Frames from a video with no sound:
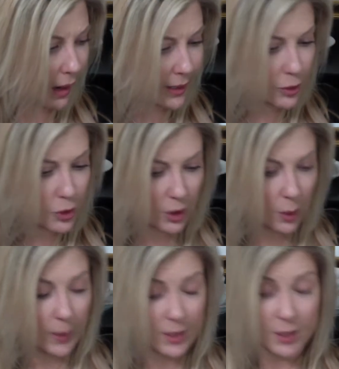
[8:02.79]
I usually
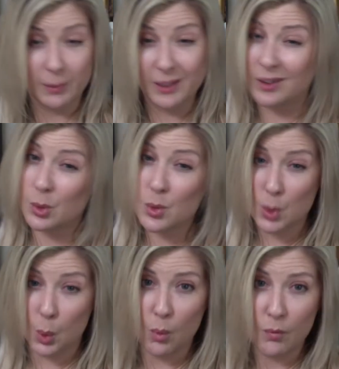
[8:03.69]
wear something that goes
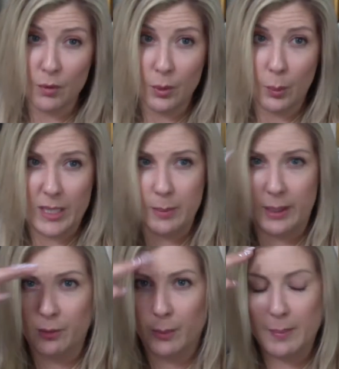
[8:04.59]
over the
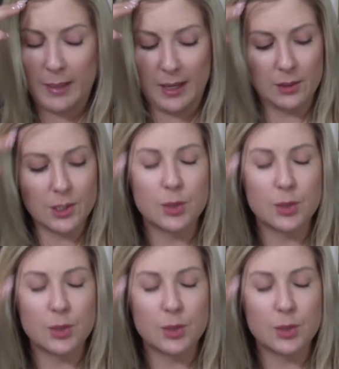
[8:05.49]
waistband of my pants,